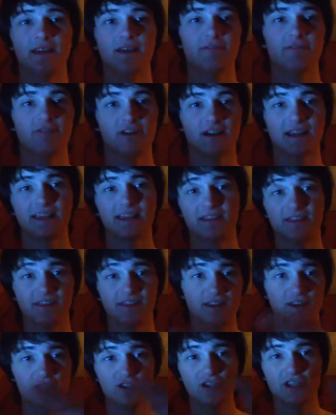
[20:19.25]
fucking
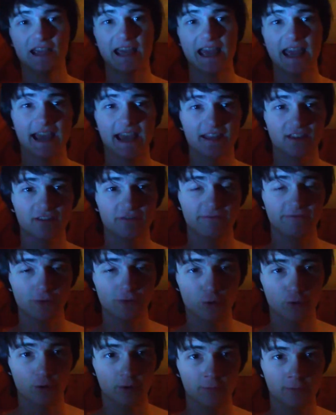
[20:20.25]
dingy-ass
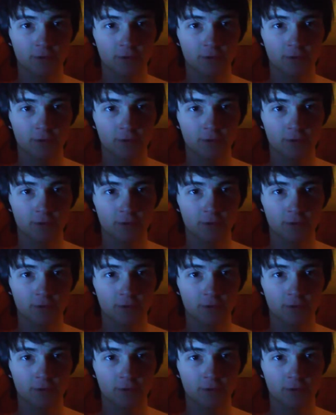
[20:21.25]
floor.